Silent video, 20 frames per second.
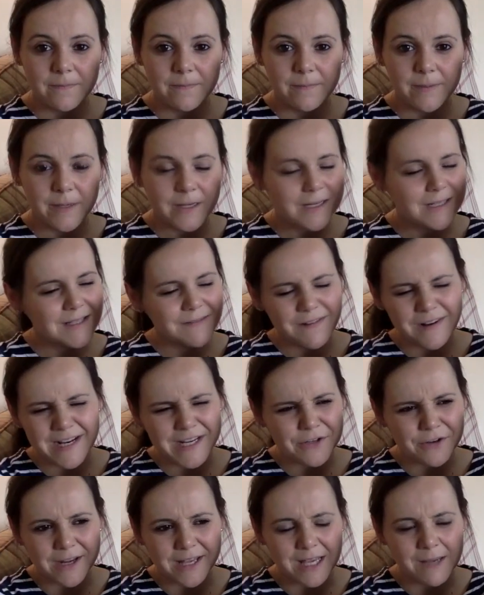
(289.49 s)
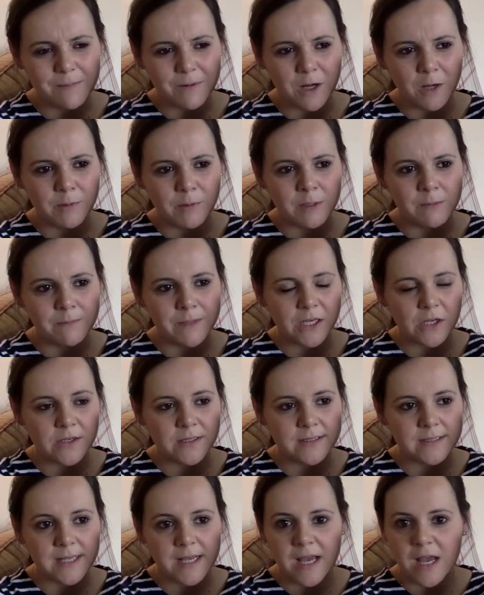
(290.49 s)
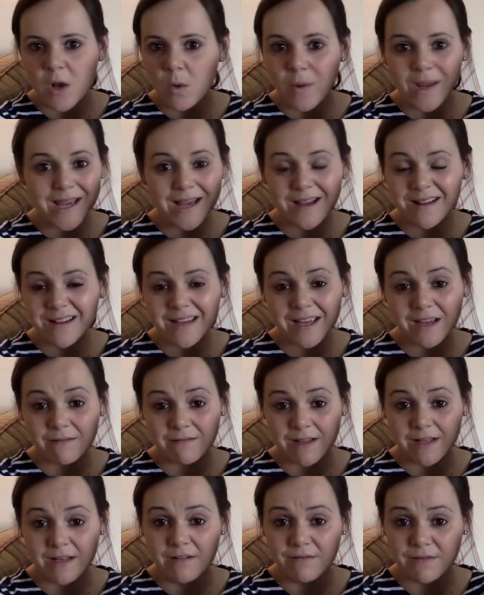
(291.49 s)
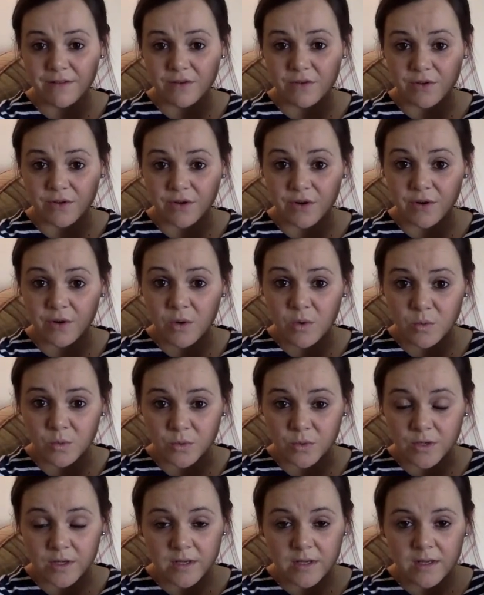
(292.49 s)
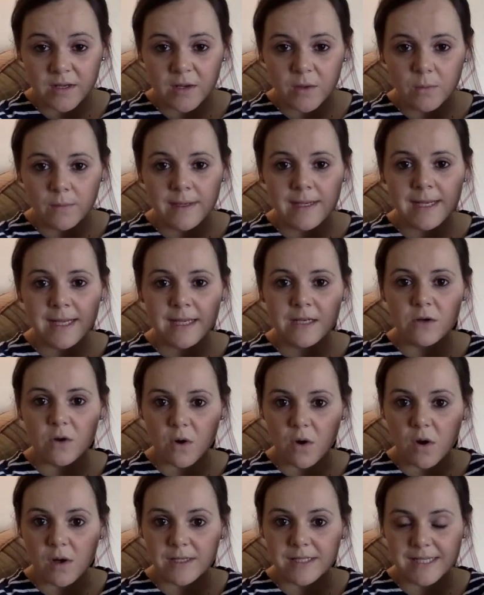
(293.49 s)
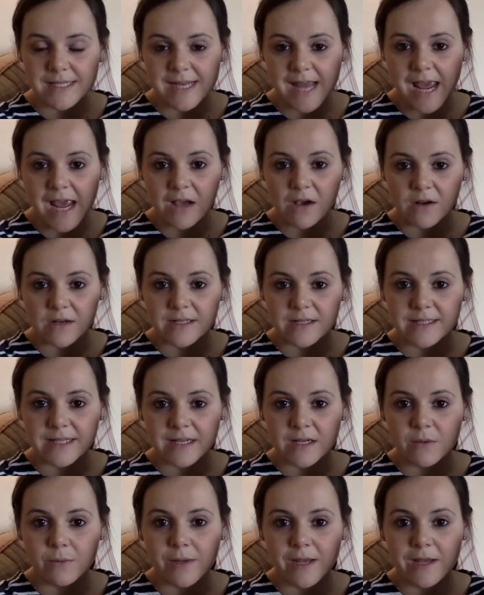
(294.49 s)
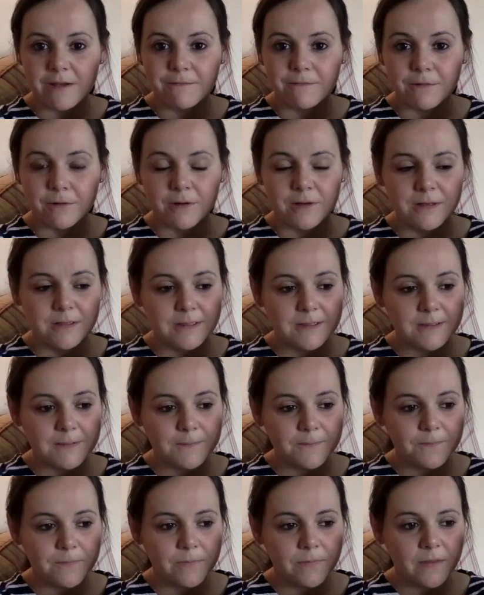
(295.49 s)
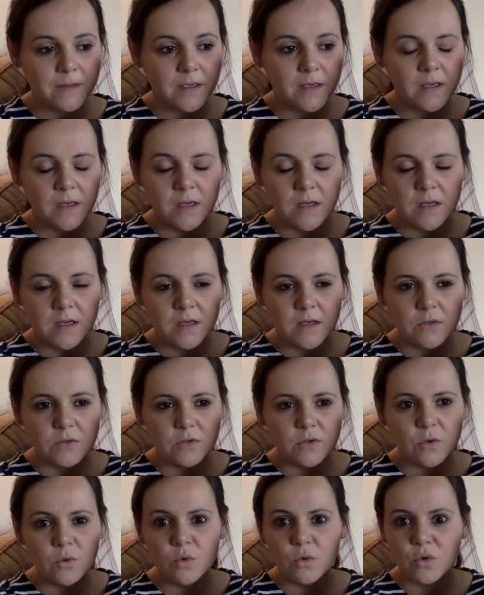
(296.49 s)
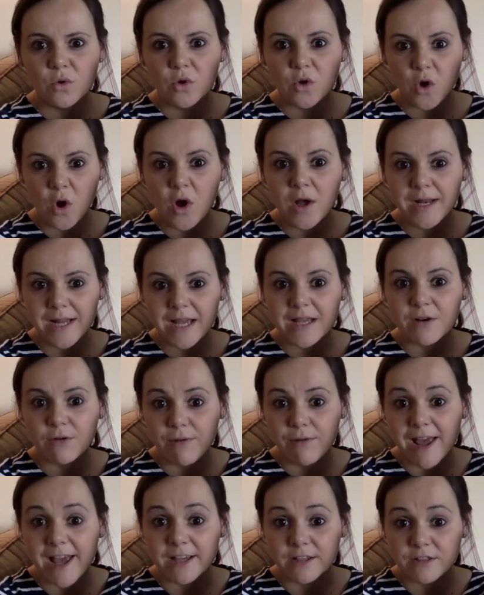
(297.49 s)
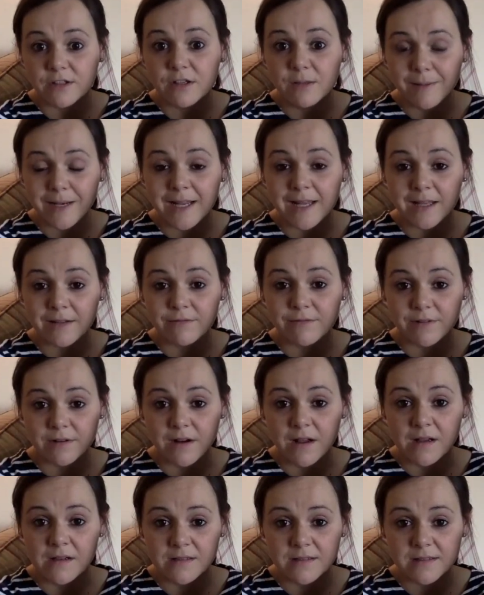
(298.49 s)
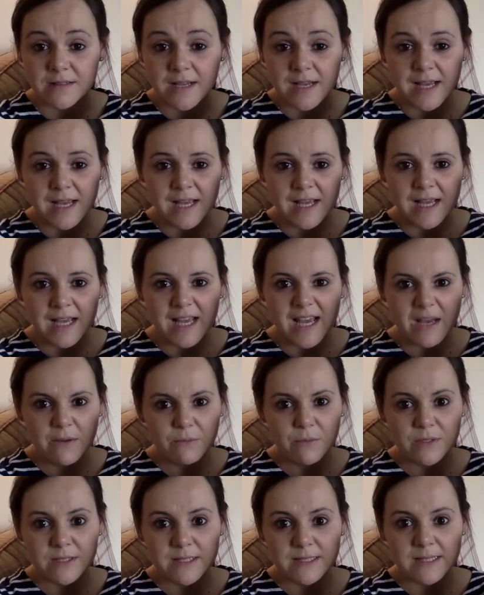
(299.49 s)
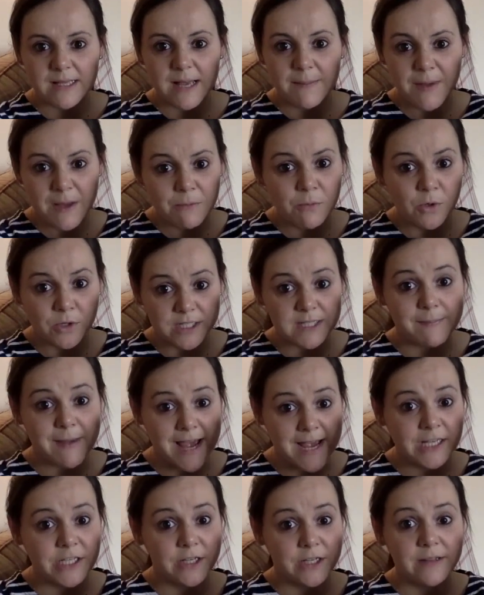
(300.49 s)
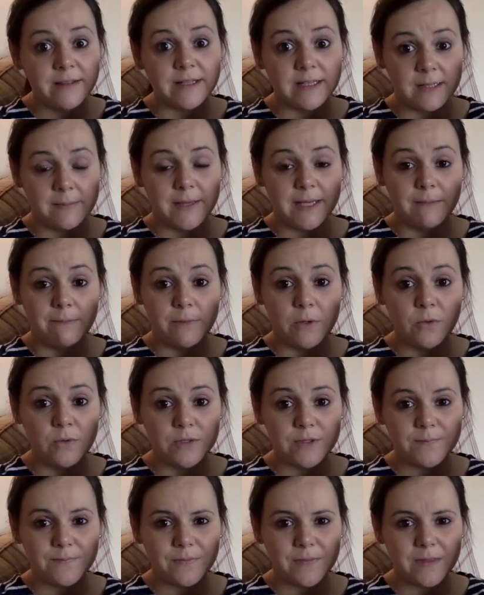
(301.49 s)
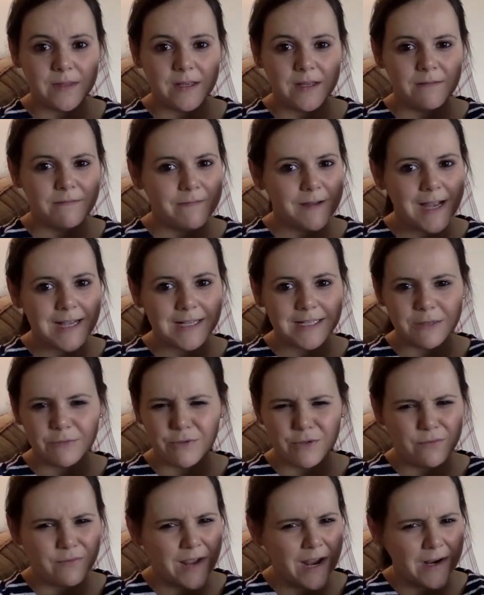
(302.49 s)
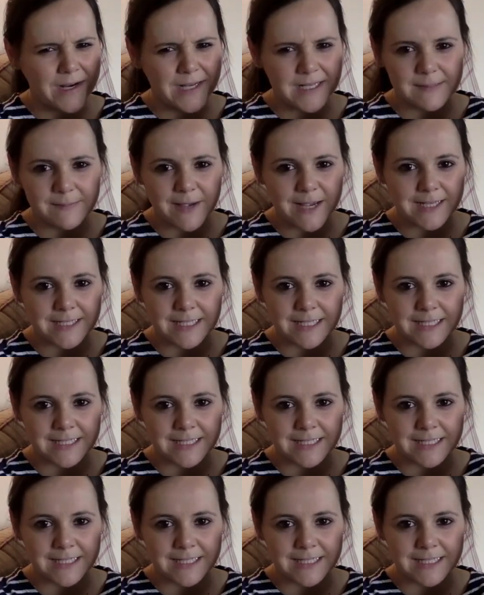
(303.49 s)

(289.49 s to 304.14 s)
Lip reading: But it's a very tricky problem because we can't get rid of it on our own. We need God to take our sin away for us. So God had a rescue plan for us. It was a bit more special than a big boat. In fact, it was very special